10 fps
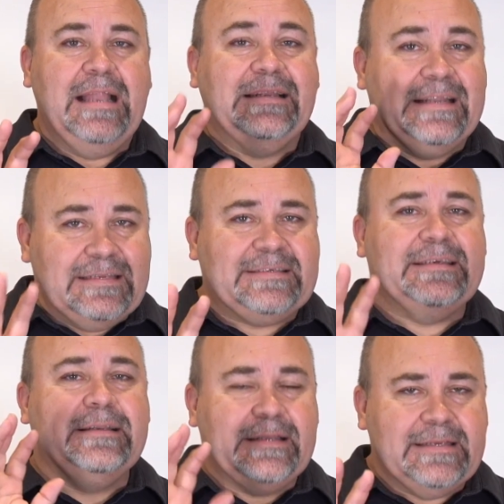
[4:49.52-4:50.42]

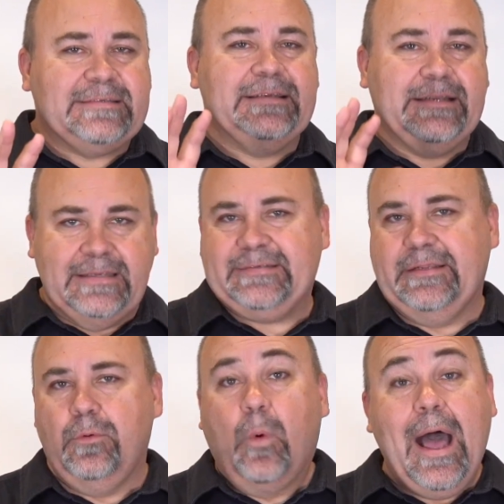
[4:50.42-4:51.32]
Listen, listen,
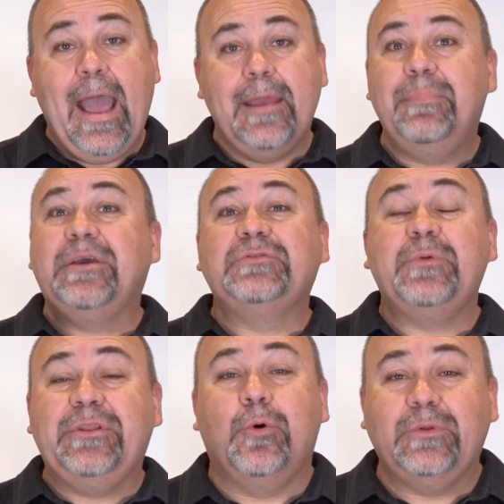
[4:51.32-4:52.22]
listen. Why? Because
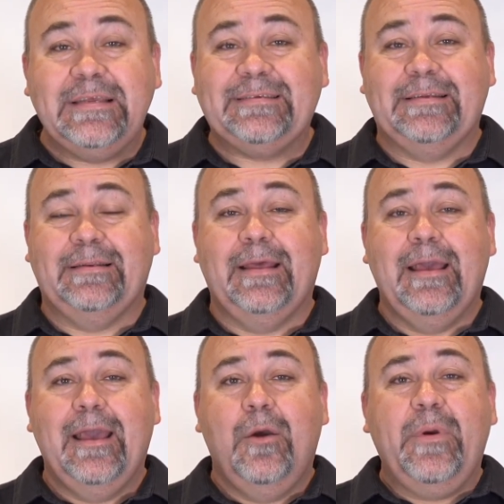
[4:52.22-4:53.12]
we don't listen.
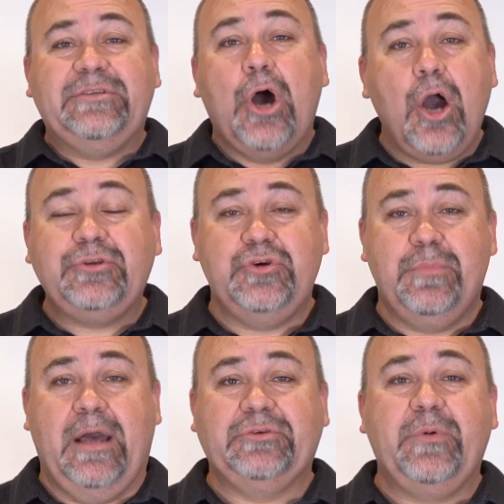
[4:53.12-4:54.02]
We talk too
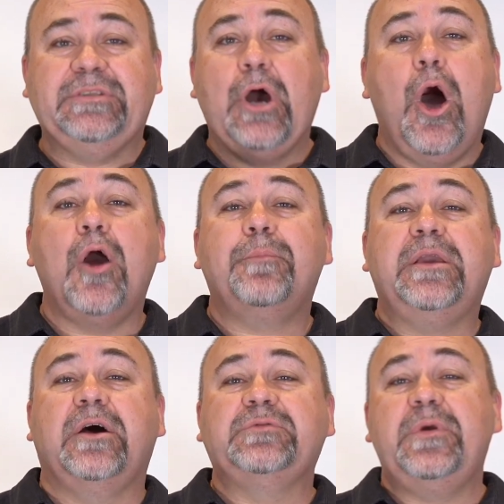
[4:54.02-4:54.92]
much. We talk
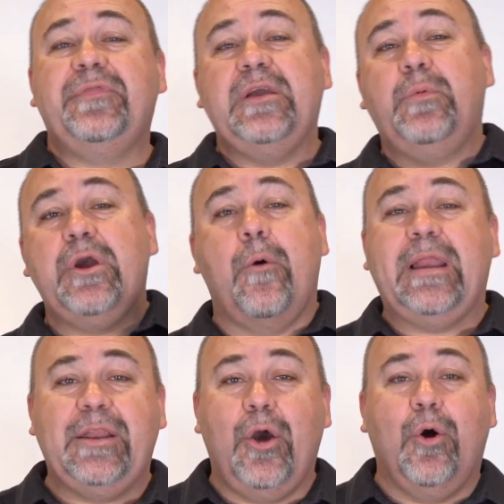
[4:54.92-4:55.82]
because we think we
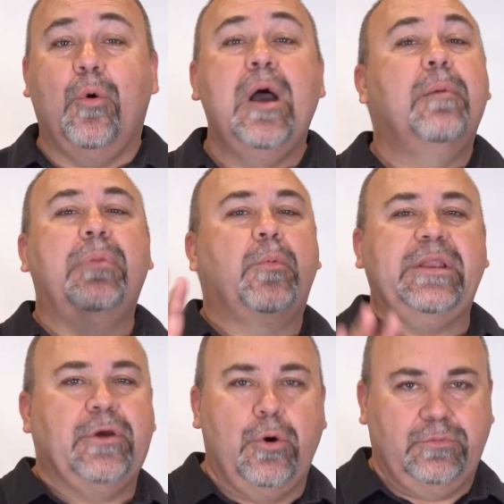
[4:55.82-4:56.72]
already know, but we
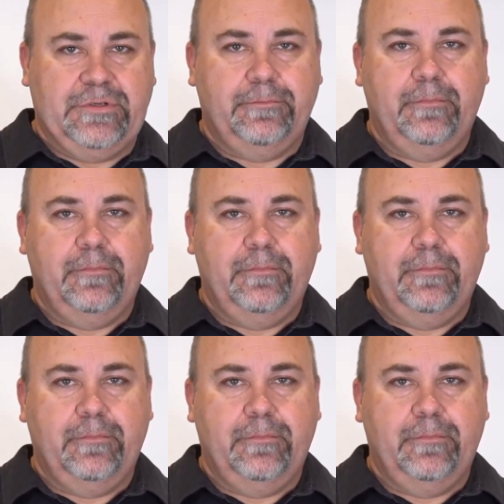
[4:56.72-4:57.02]
don't.